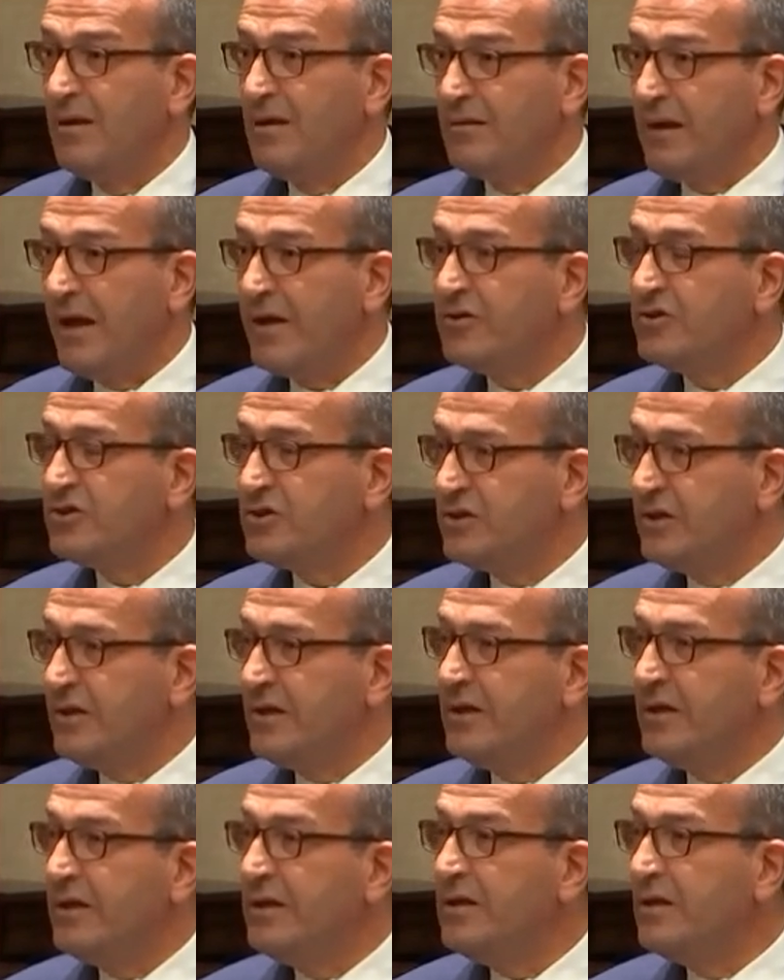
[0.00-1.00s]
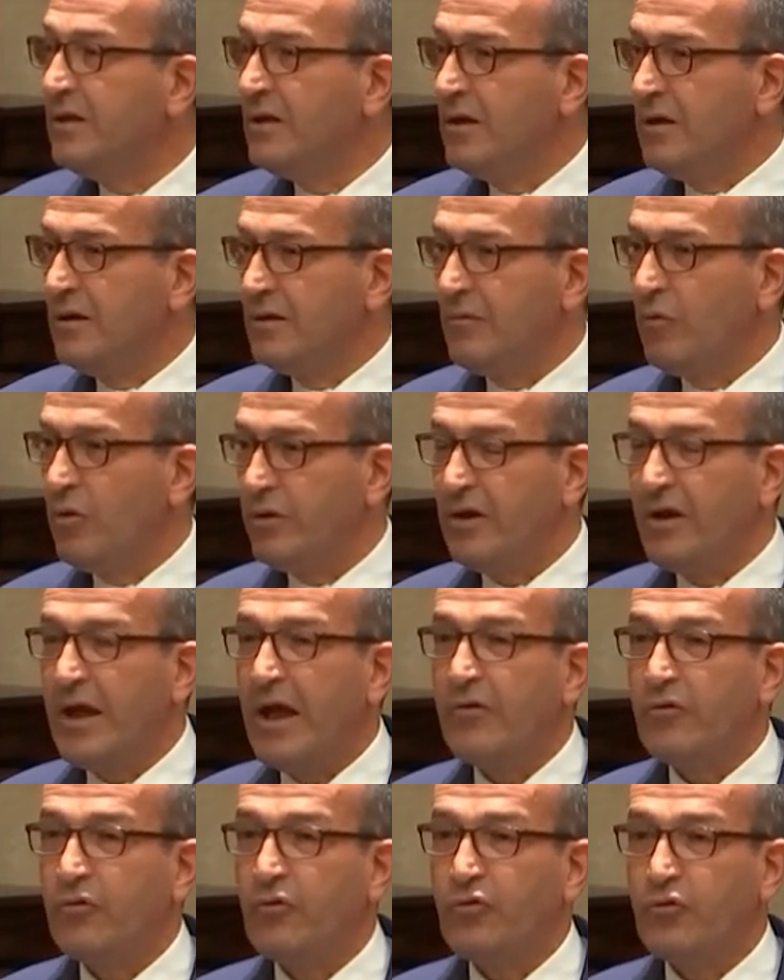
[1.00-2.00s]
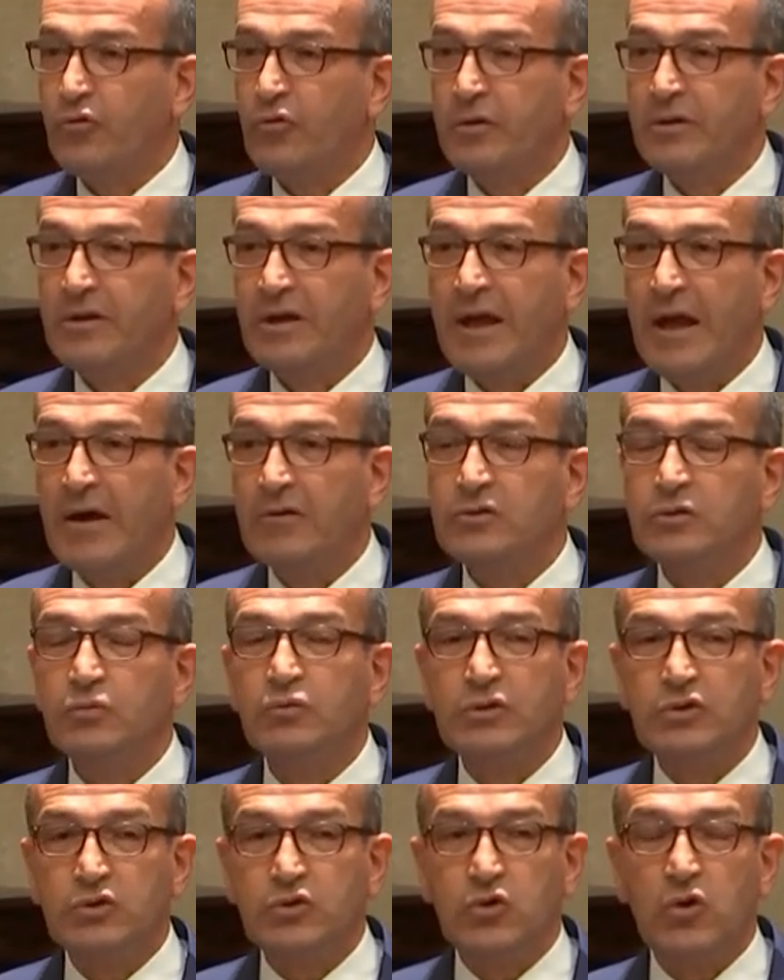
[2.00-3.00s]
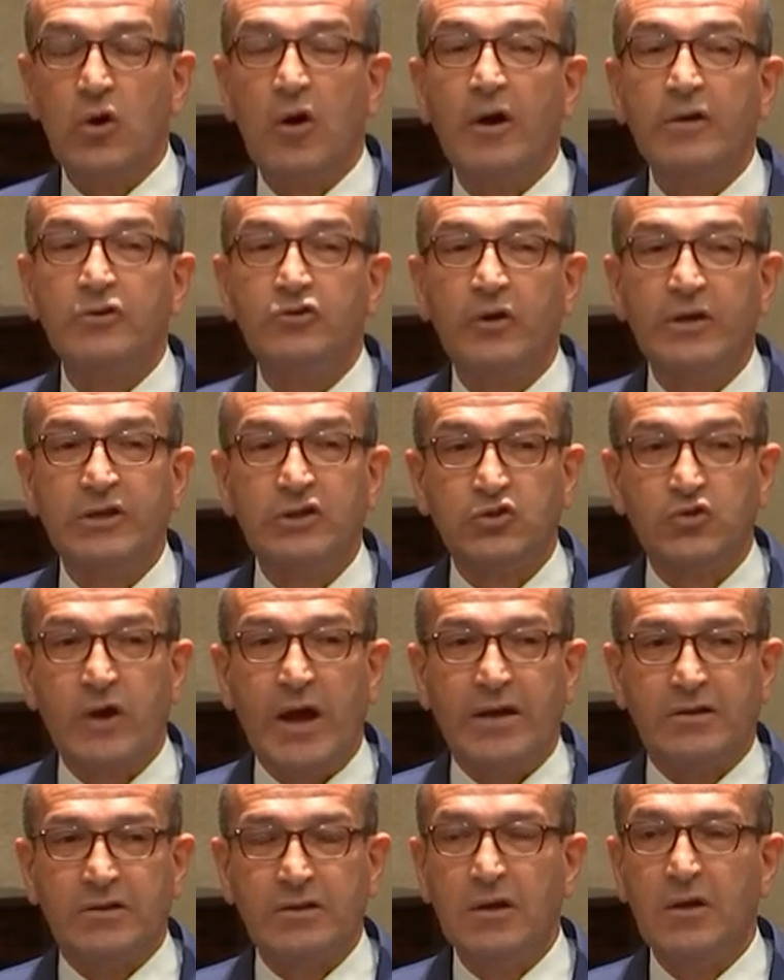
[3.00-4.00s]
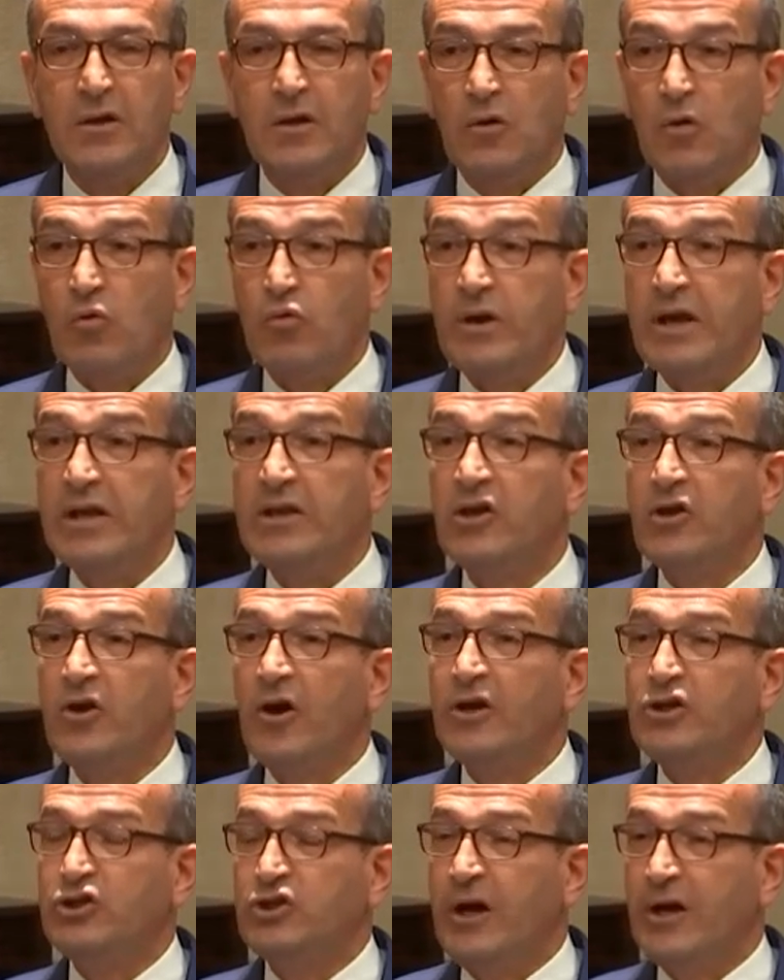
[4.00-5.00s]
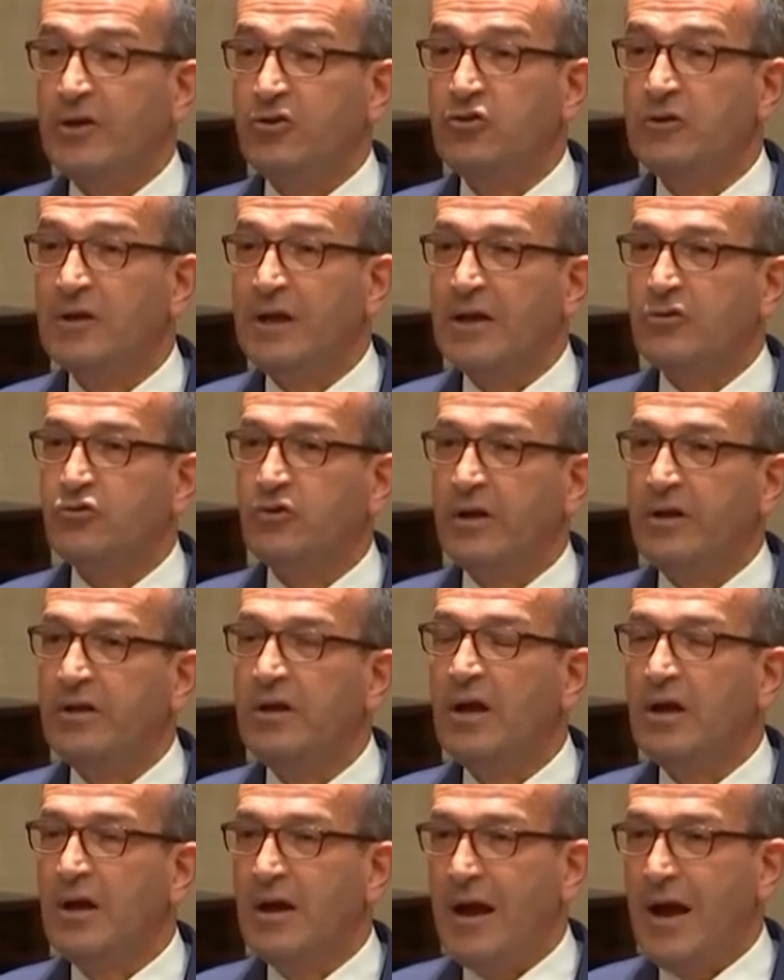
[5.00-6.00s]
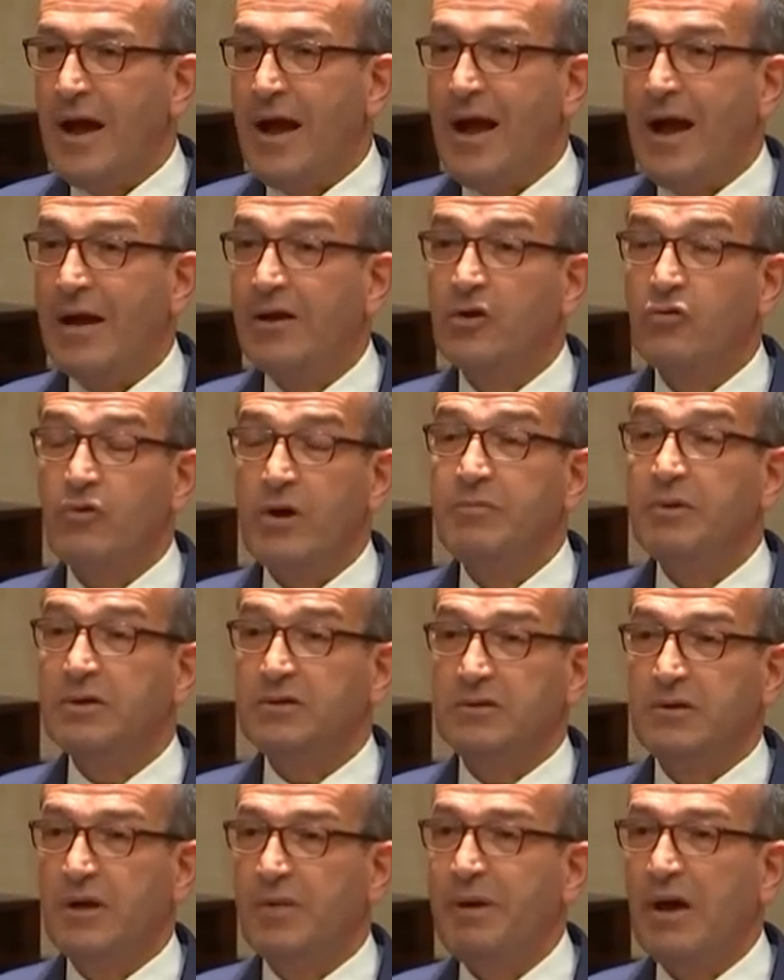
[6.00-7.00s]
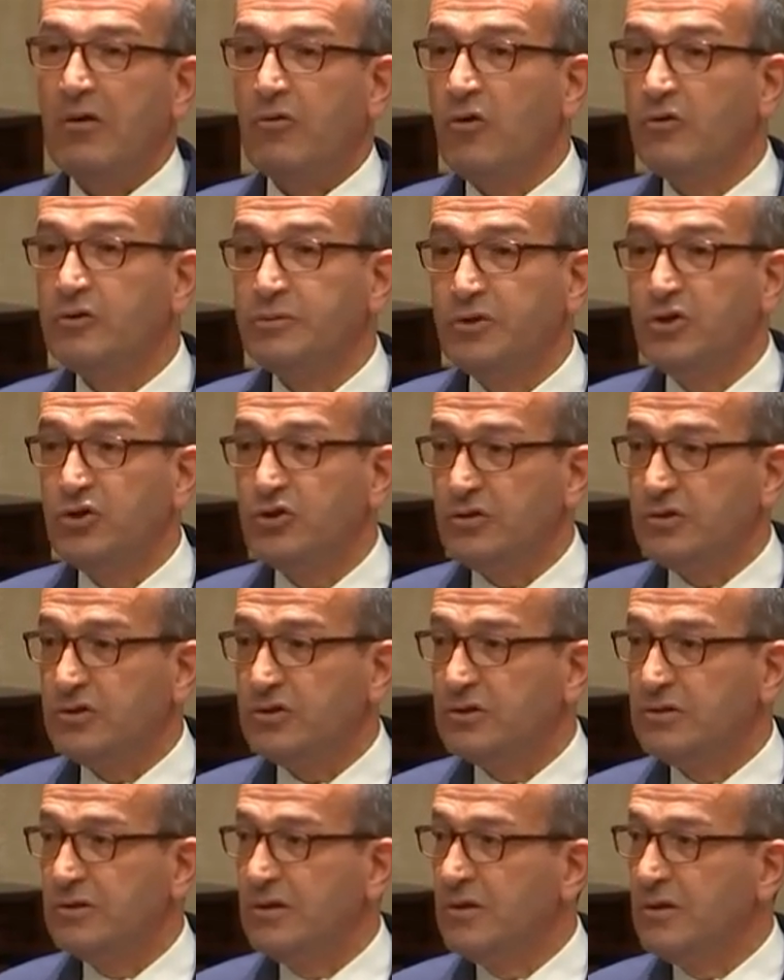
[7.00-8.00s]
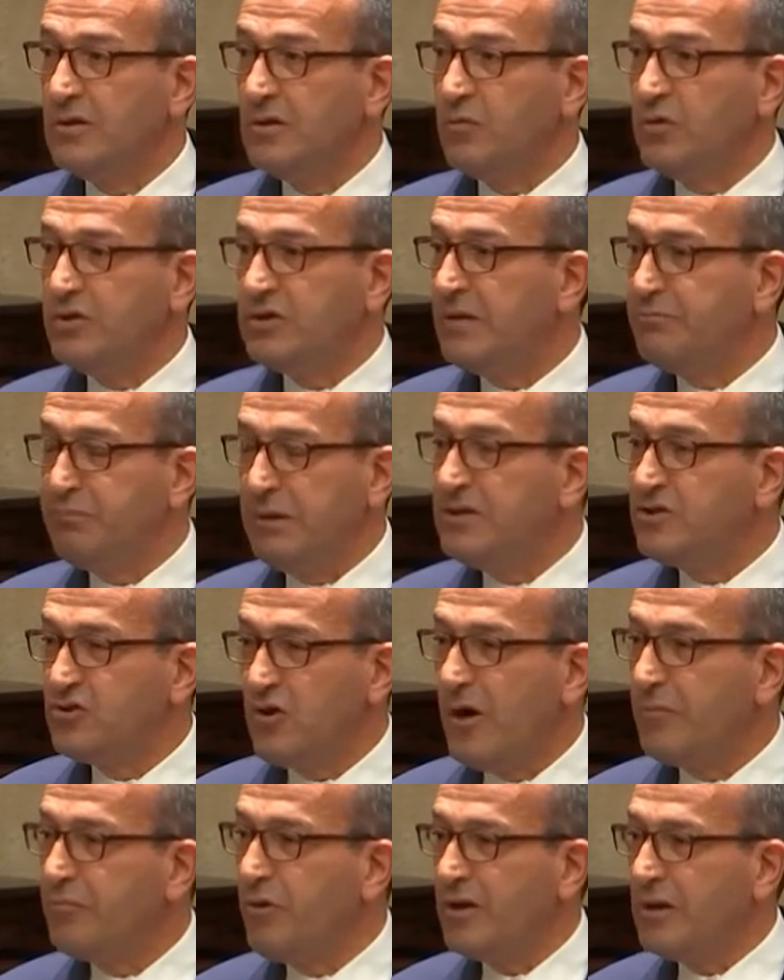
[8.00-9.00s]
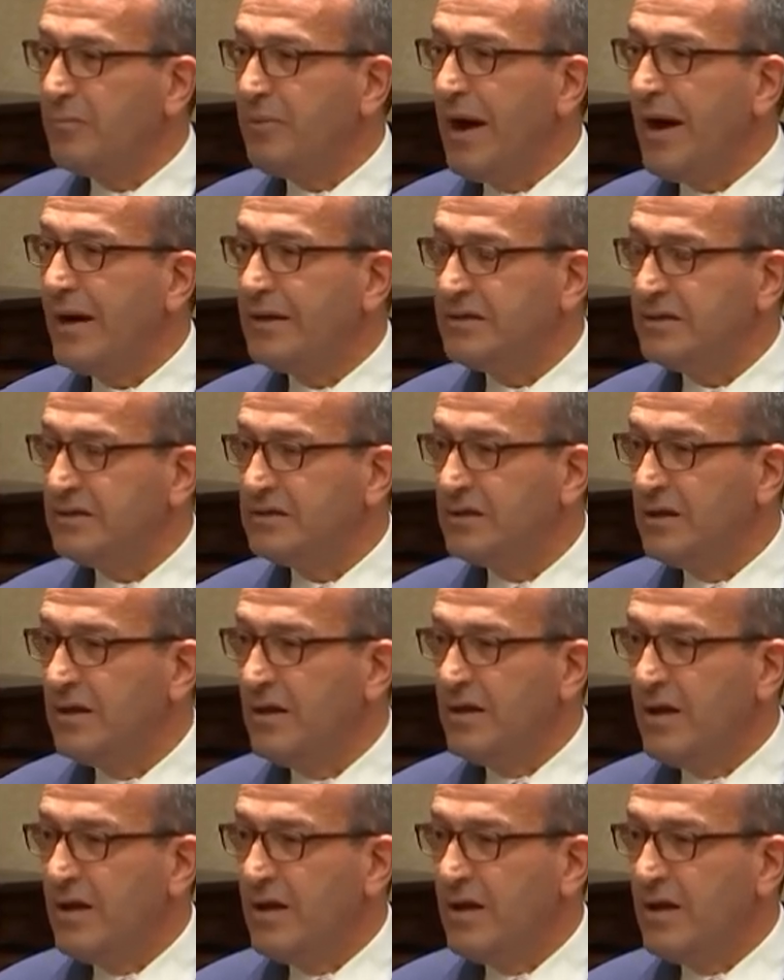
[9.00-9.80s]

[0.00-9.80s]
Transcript: They could see what the council was doing. The council was trying to extract or renegotiate unilaterally an agreement about contributions, which had been signed by the parties.